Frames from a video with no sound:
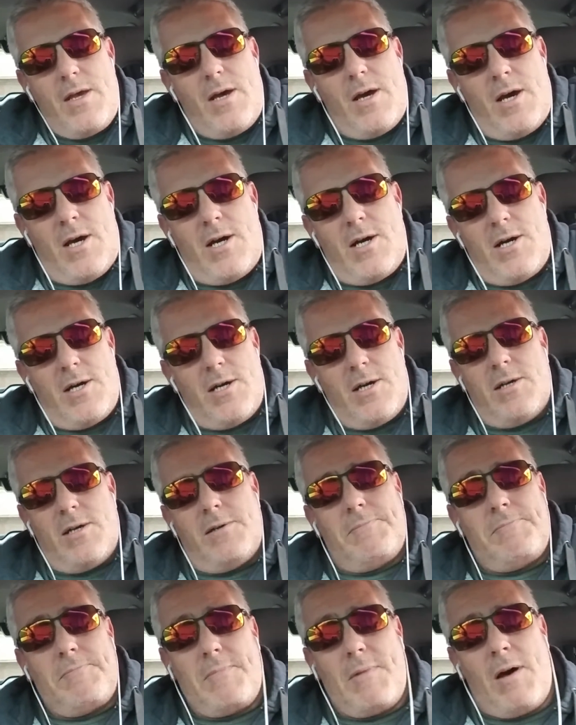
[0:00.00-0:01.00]

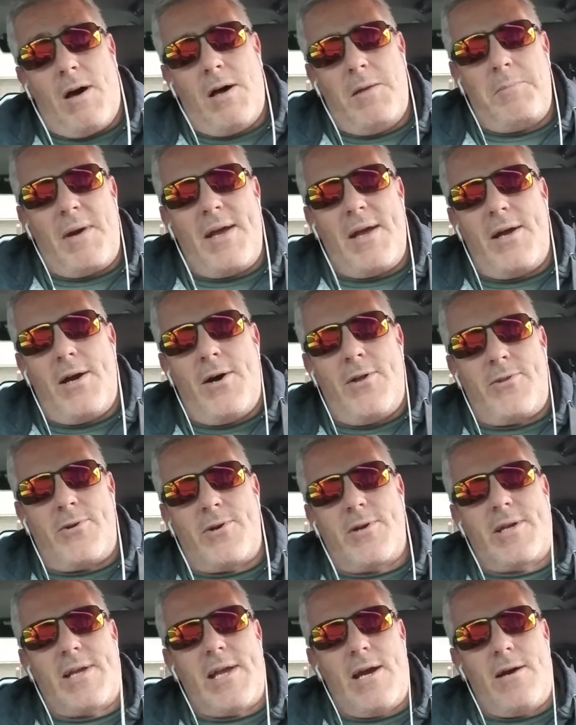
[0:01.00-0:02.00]
On my other
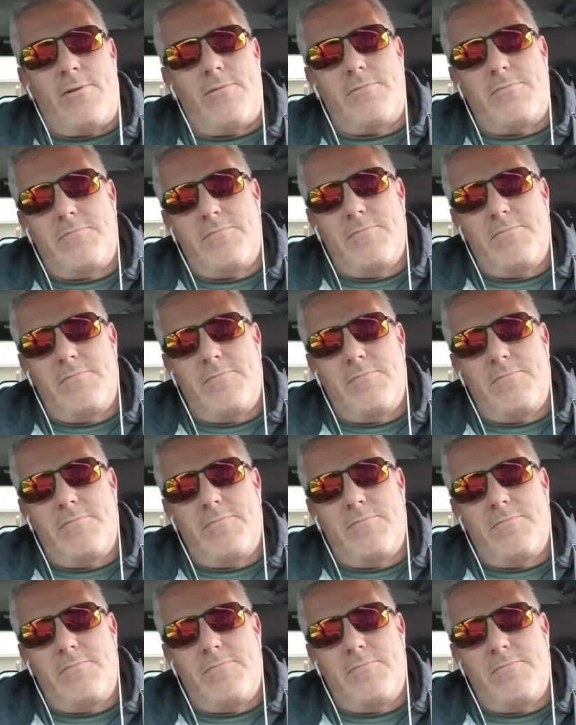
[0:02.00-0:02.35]
account,